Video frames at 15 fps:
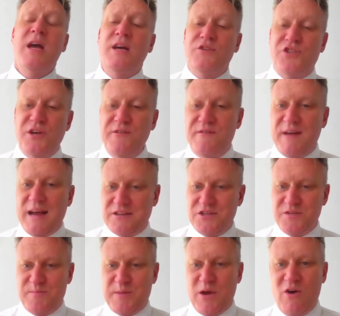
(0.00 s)
Two
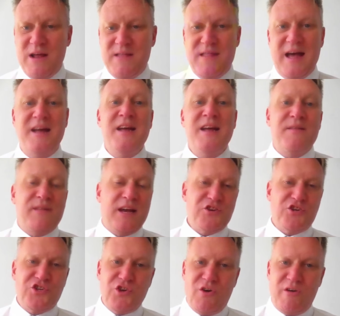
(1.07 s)
factors behind
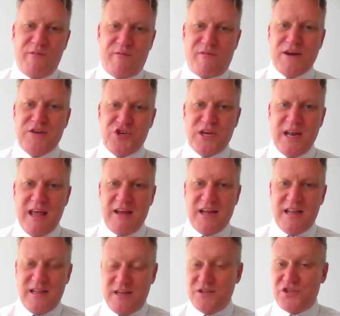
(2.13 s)
that shock French
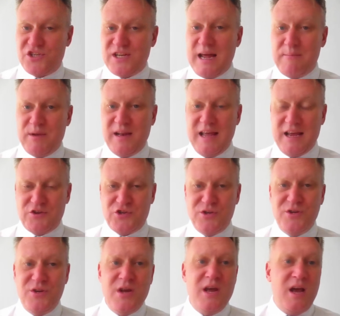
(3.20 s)
snap
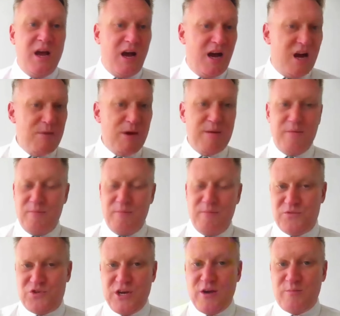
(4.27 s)
election,
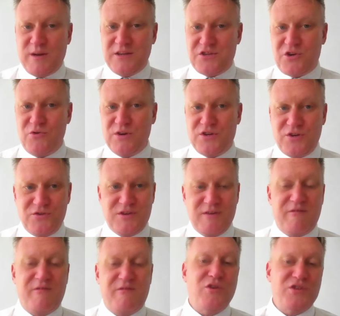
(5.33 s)
geopolitical issues
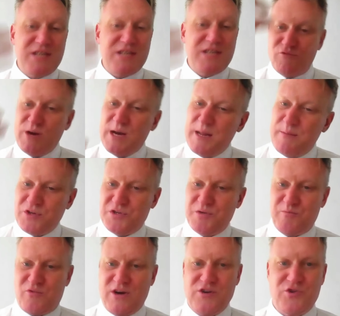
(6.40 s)
in France, that's really put
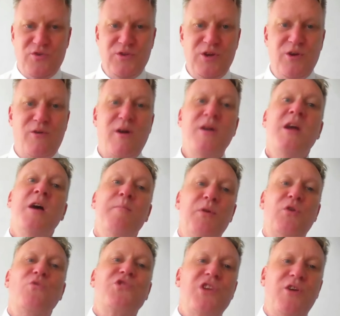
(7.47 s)
some pressure on the euro,
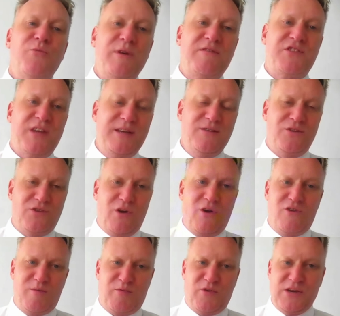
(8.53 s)
but also we've seen the
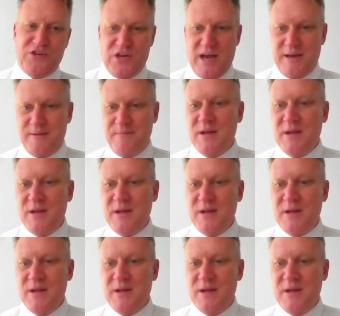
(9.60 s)
dollar appreciate.